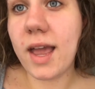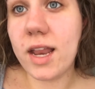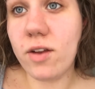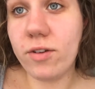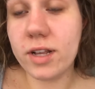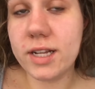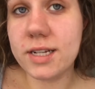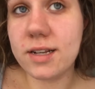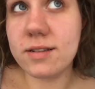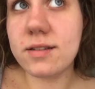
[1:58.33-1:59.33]
and it really
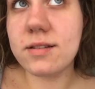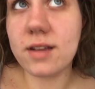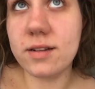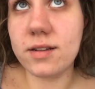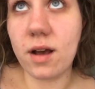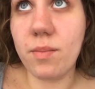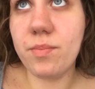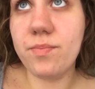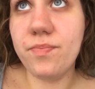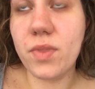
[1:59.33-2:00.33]
does suds up
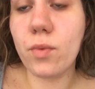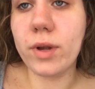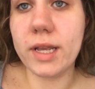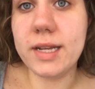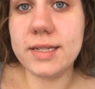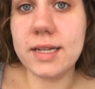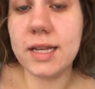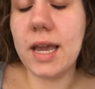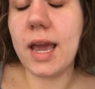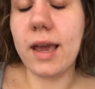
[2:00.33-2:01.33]
really
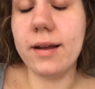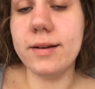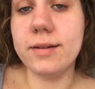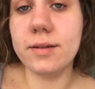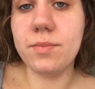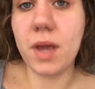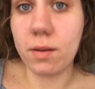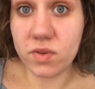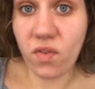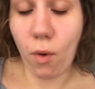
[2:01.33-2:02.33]
easily and
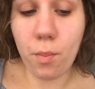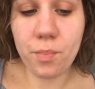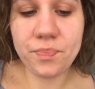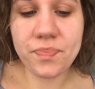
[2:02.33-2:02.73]
becomes foam.